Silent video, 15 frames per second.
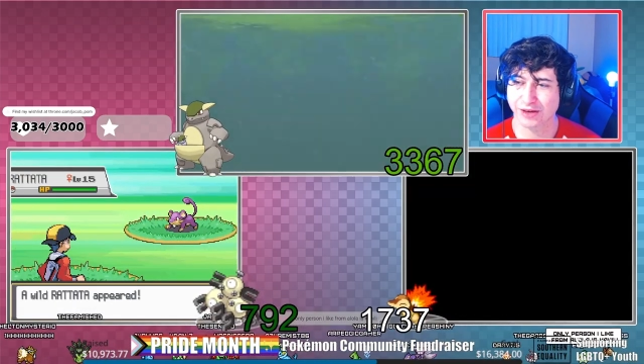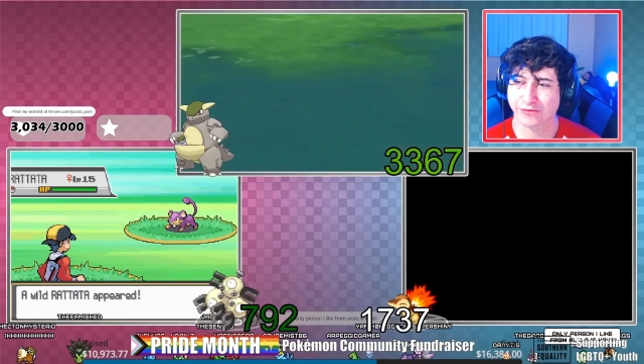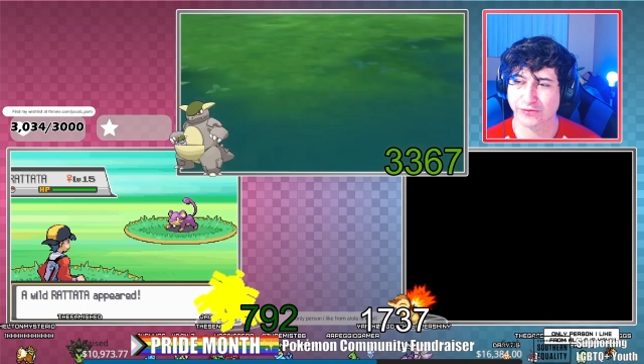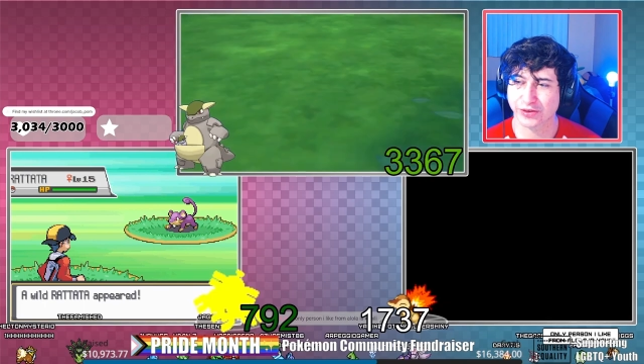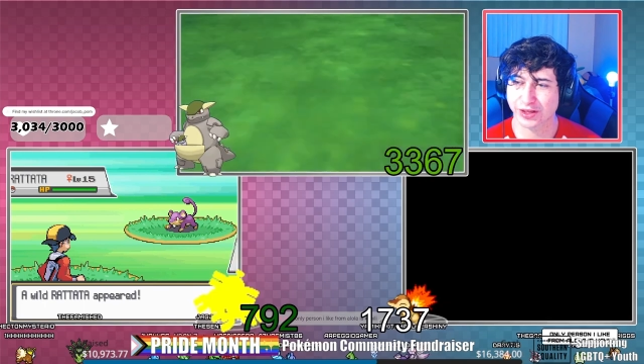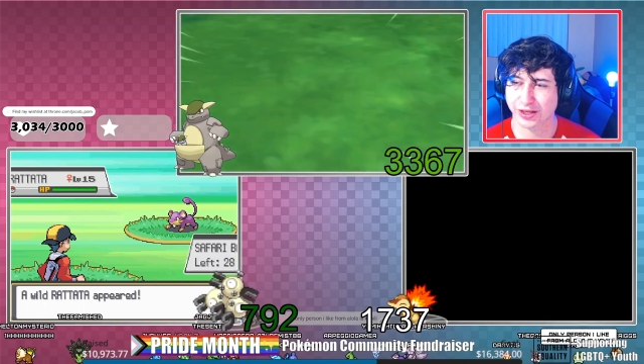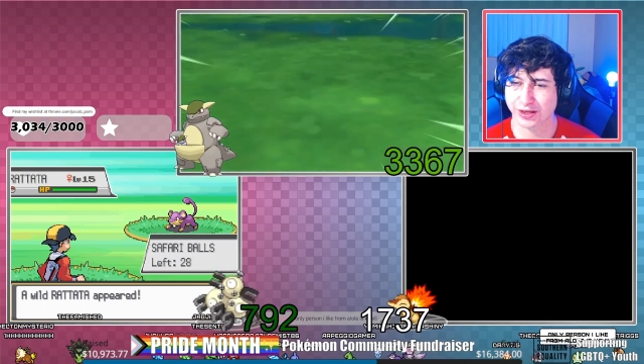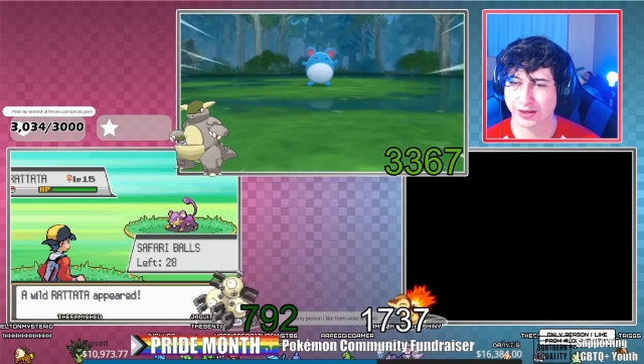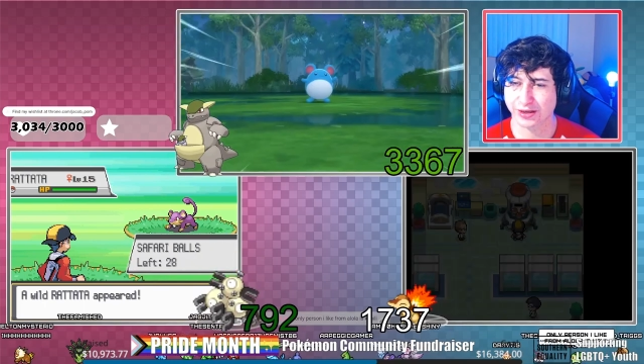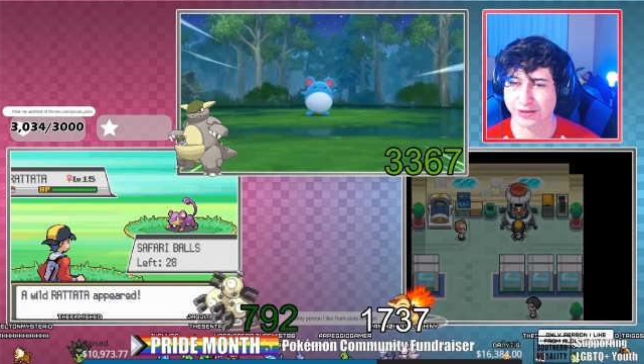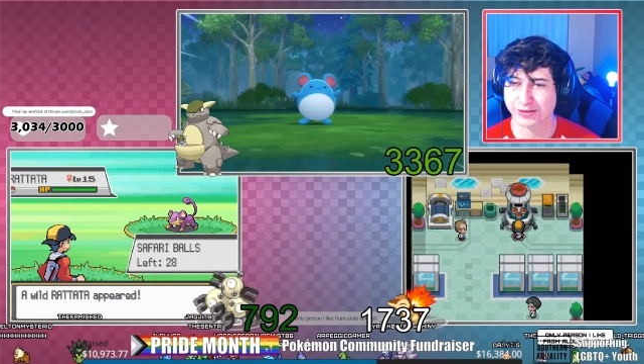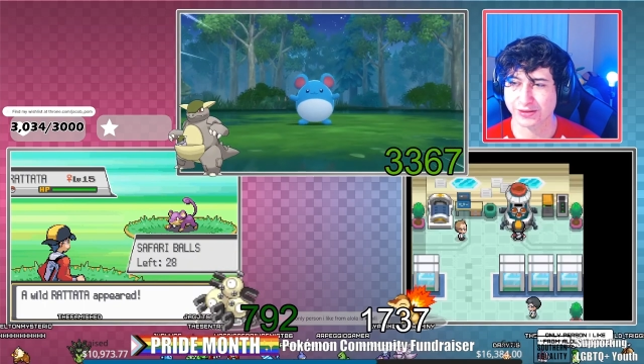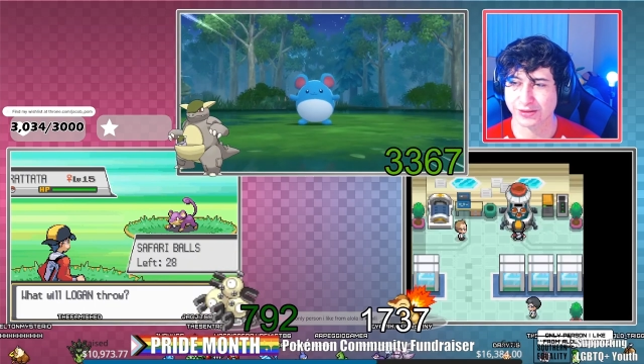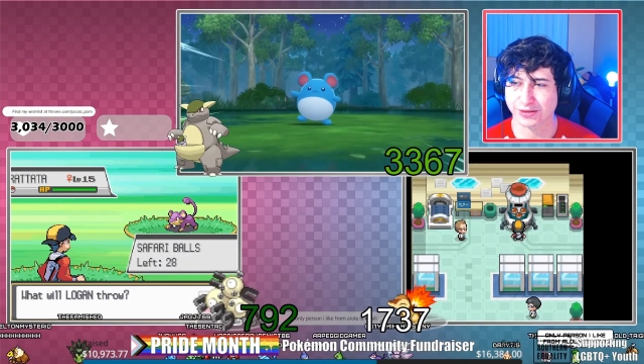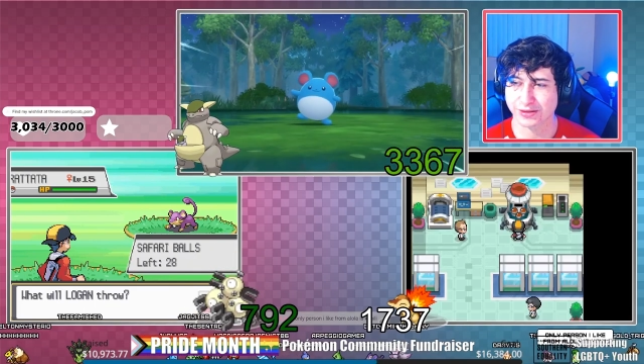
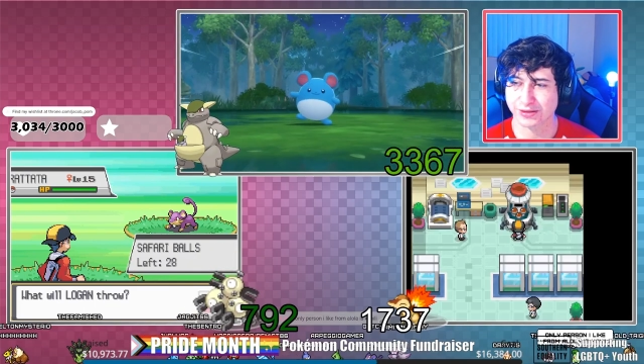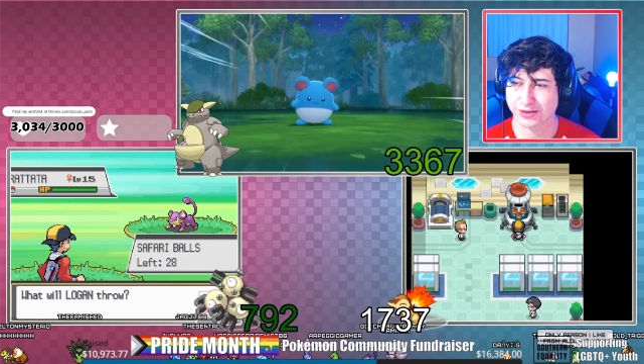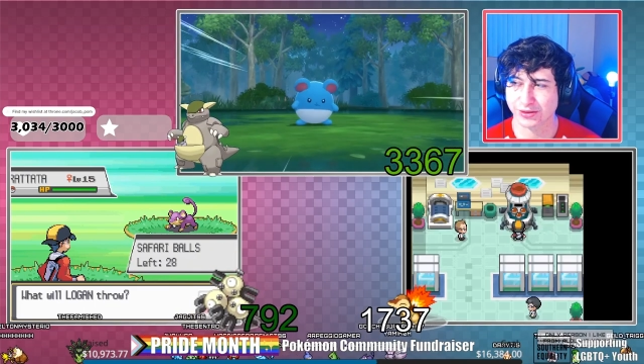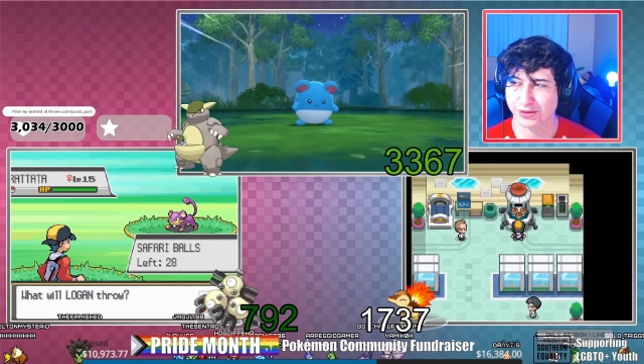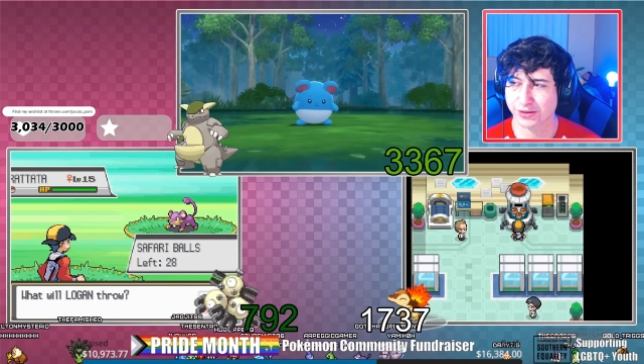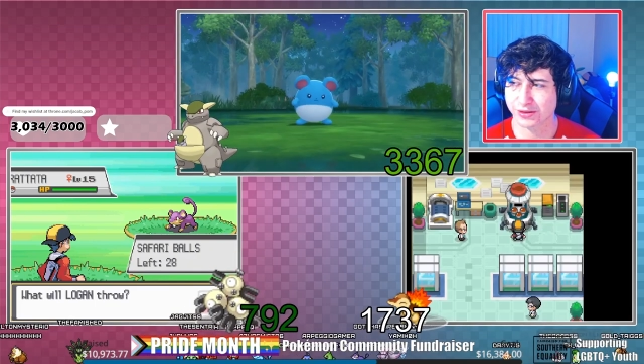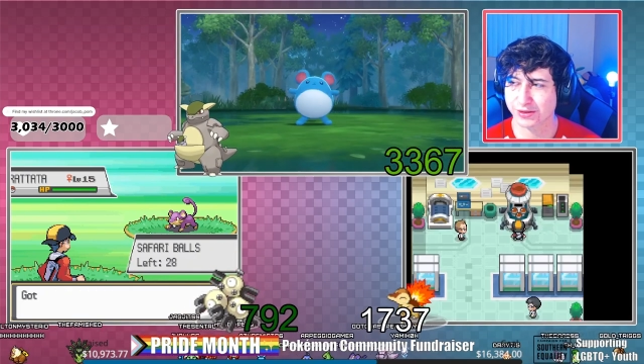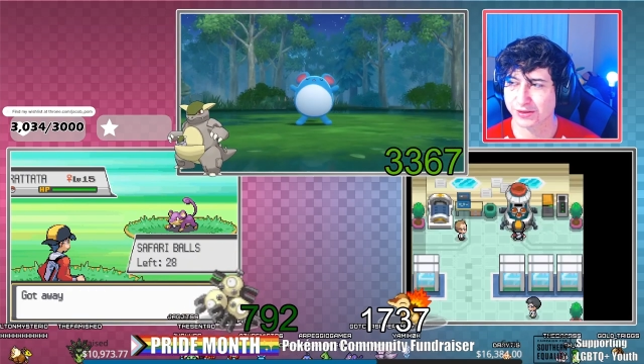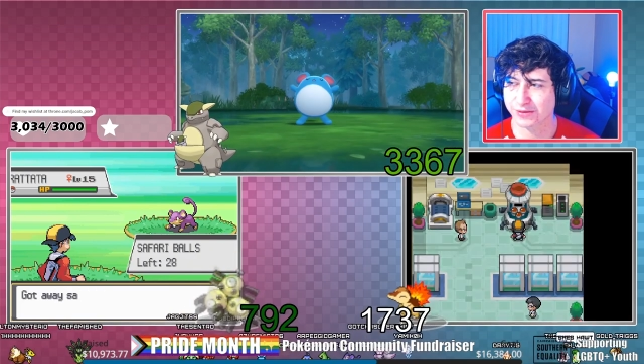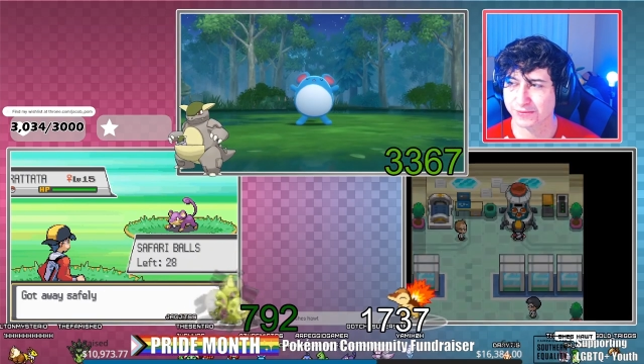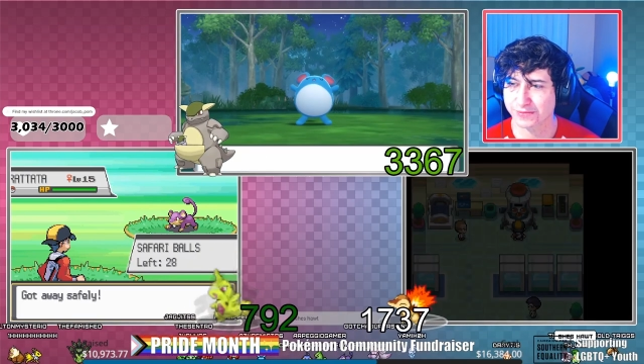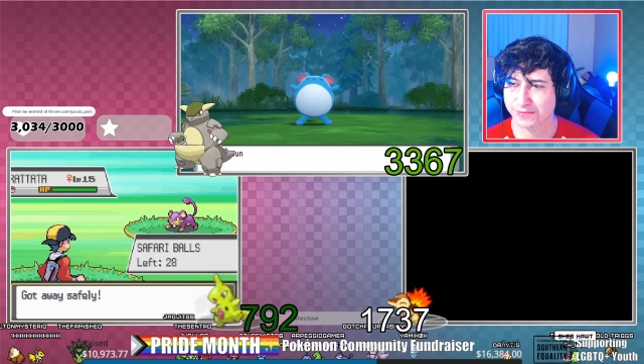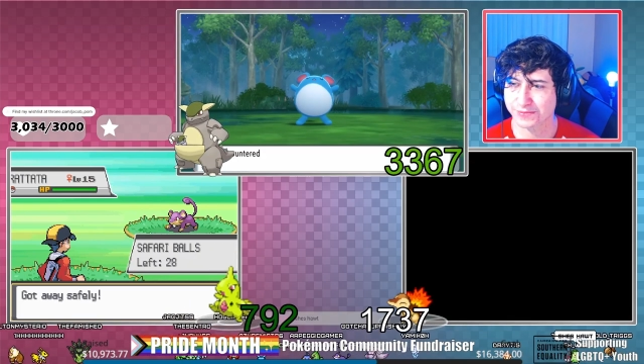Evie. Dude.